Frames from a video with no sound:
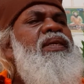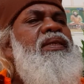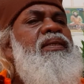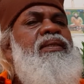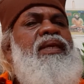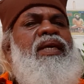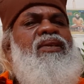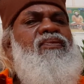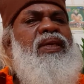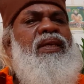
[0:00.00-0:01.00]
In that
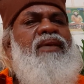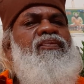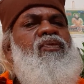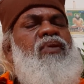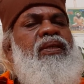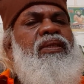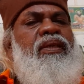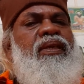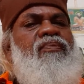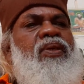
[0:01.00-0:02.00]
way, you are
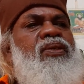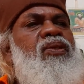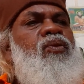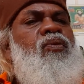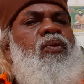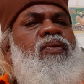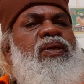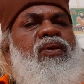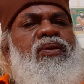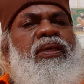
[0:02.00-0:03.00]
thinking means you
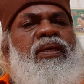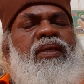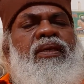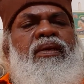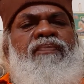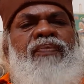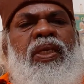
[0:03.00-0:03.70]
overtook the